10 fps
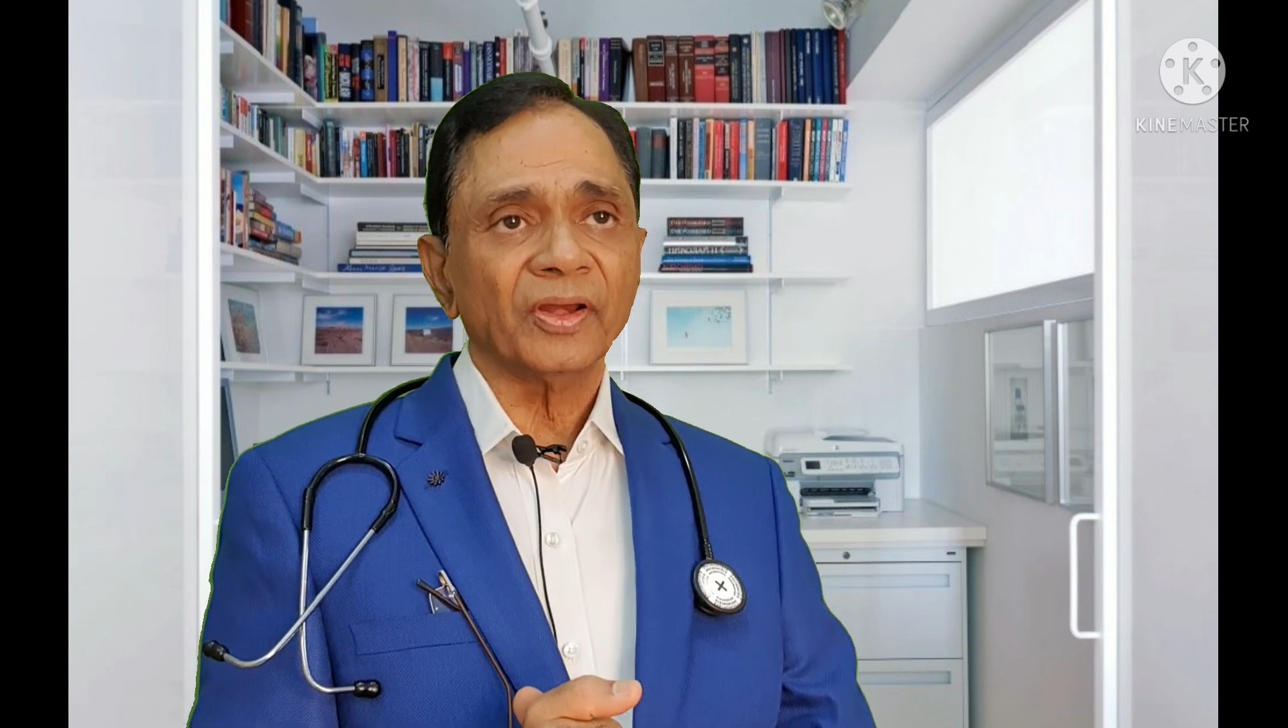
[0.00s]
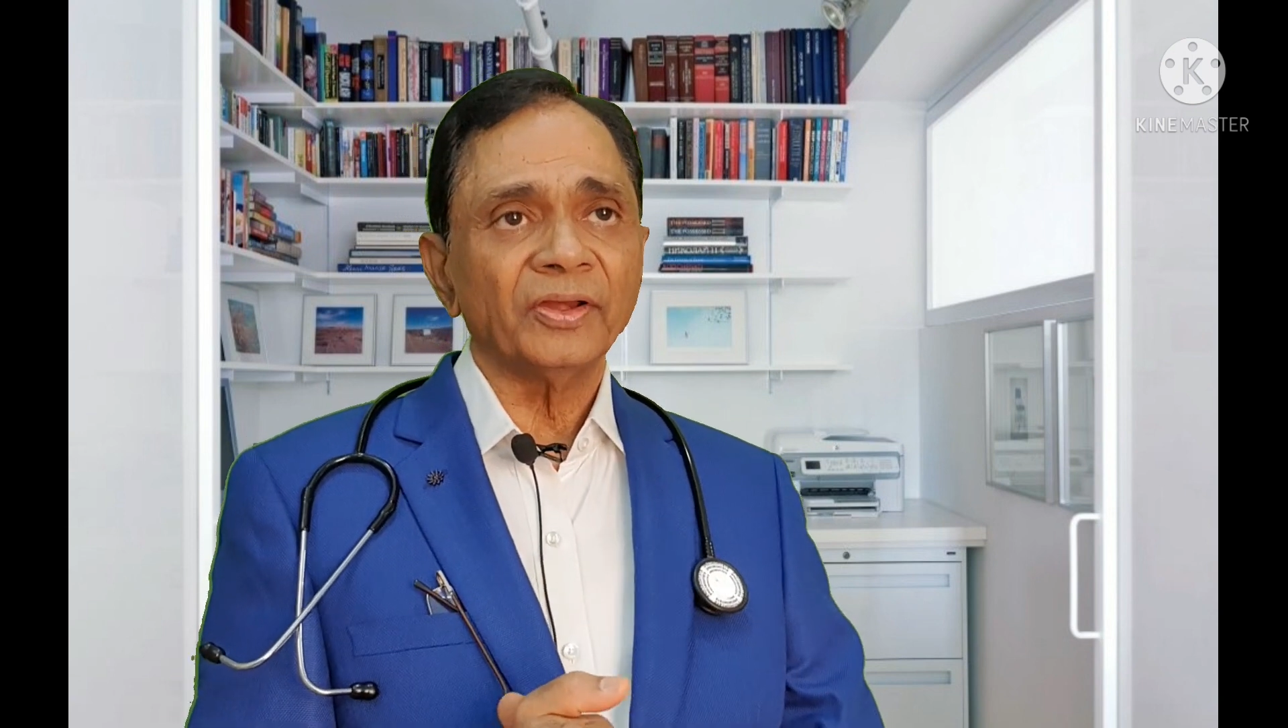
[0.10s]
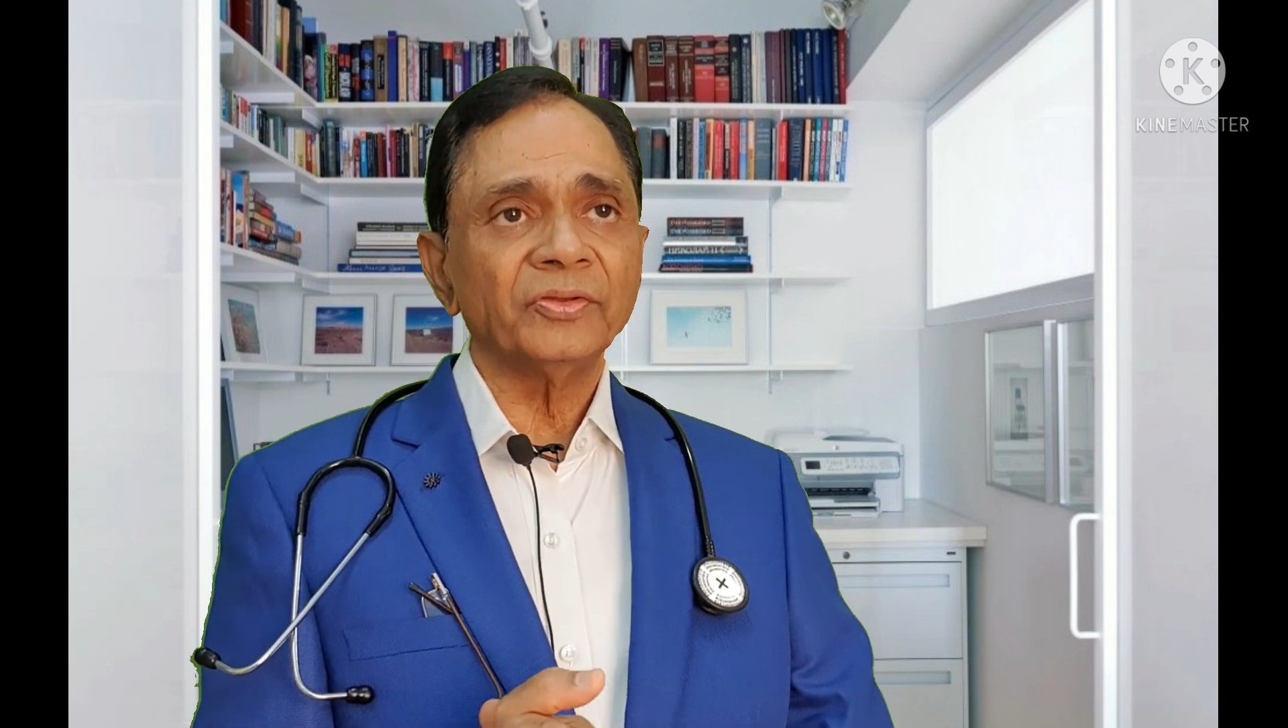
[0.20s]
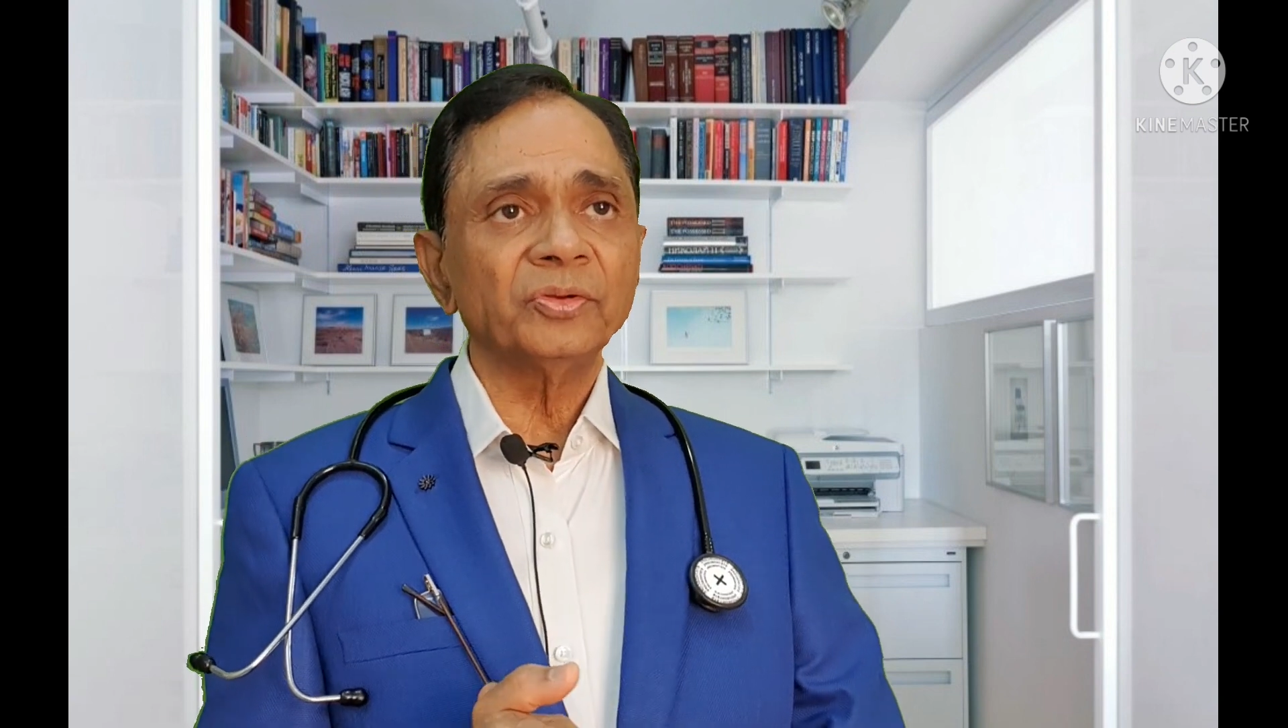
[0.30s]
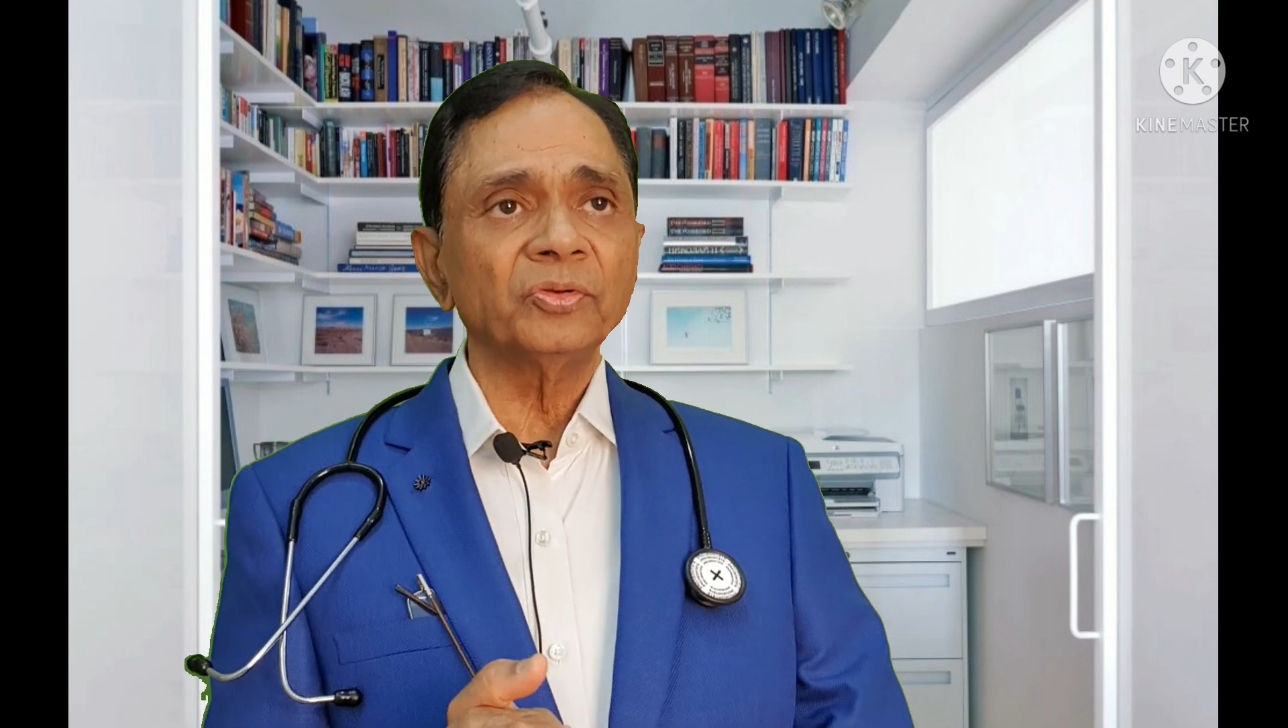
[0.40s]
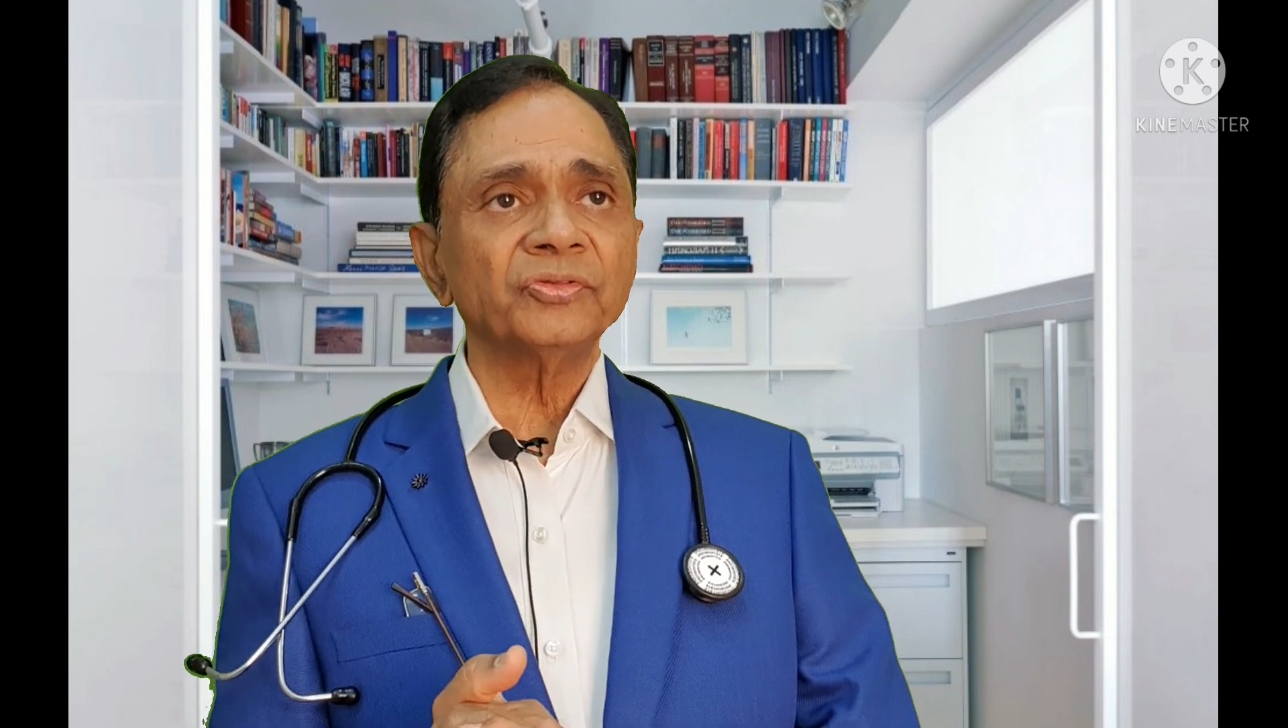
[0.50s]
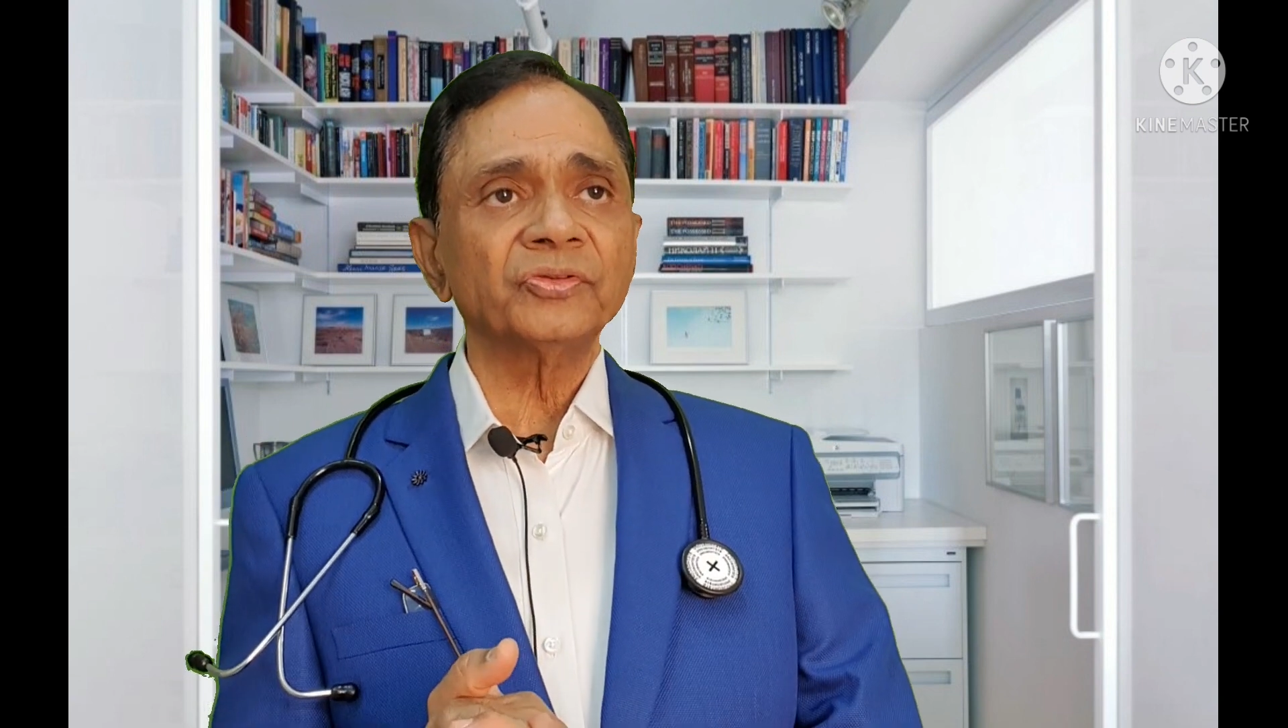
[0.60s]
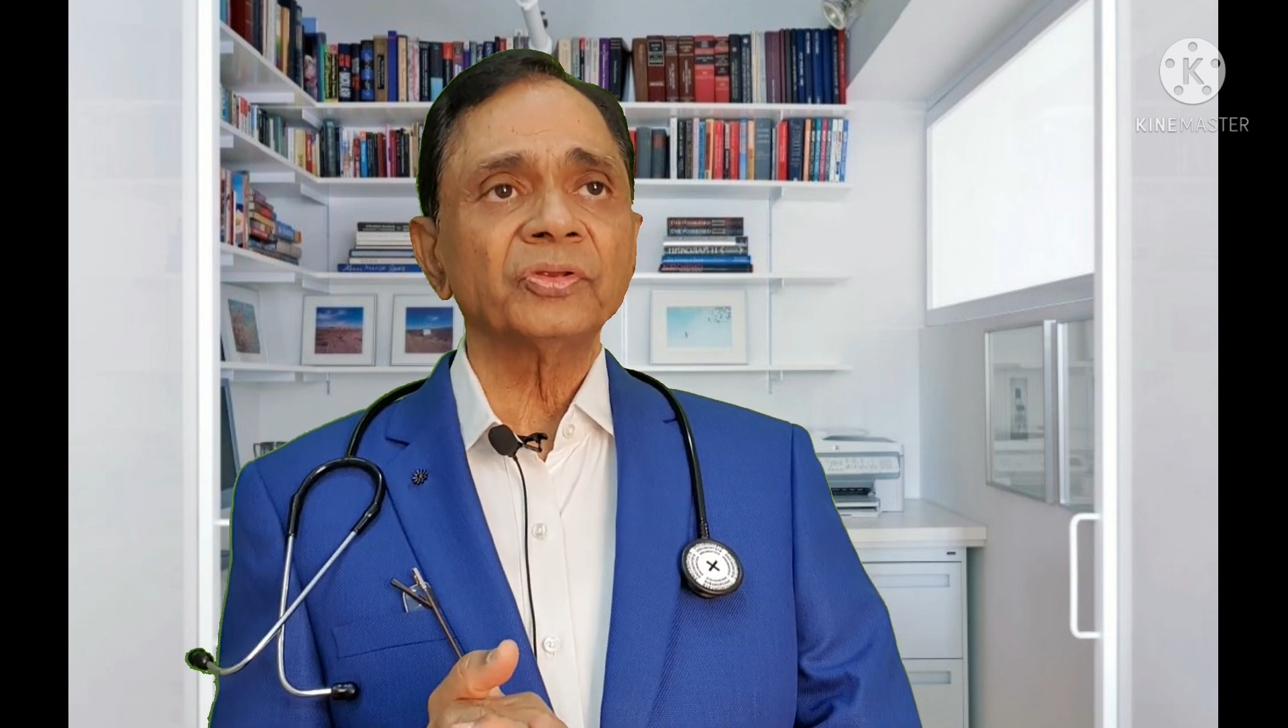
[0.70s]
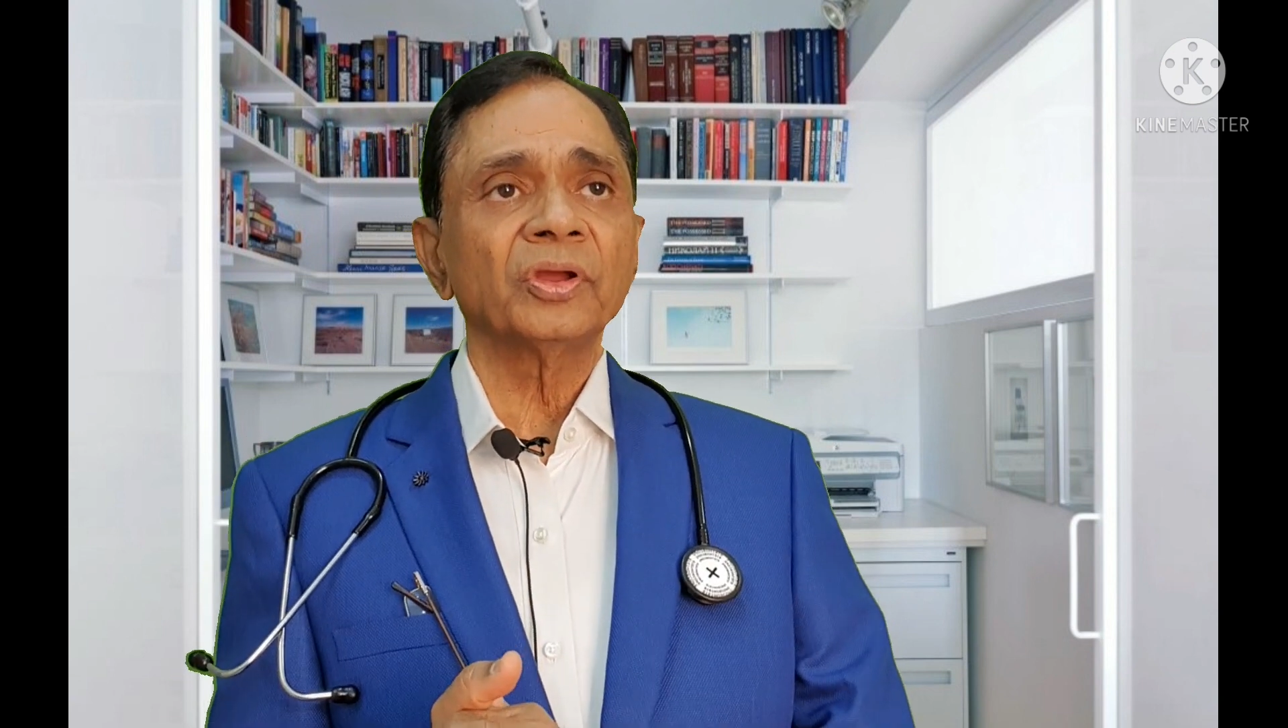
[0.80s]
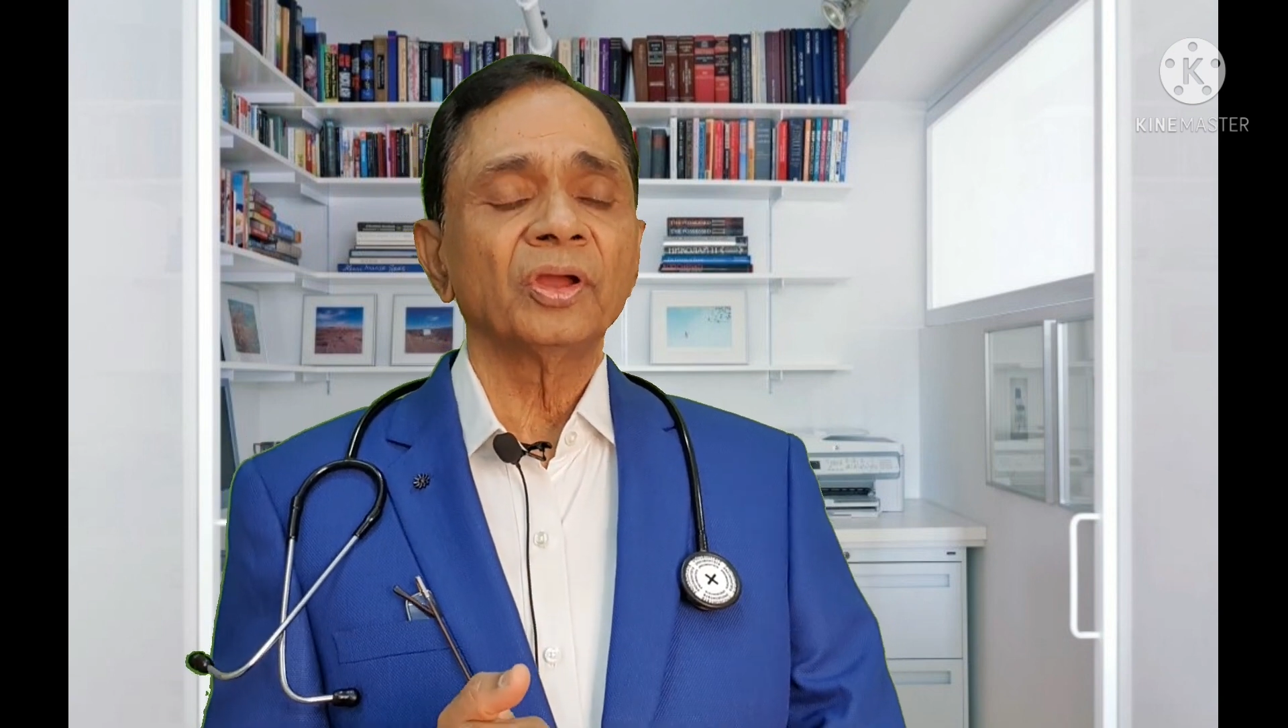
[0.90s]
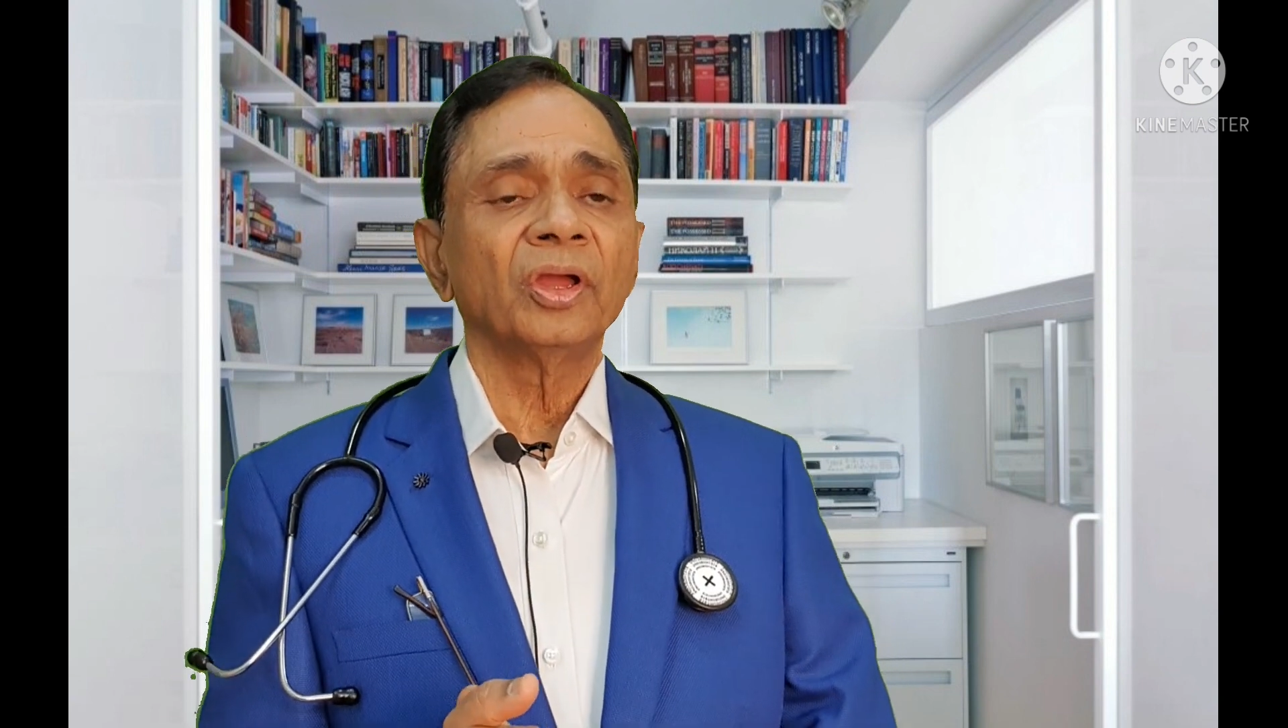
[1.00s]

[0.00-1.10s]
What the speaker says: reduced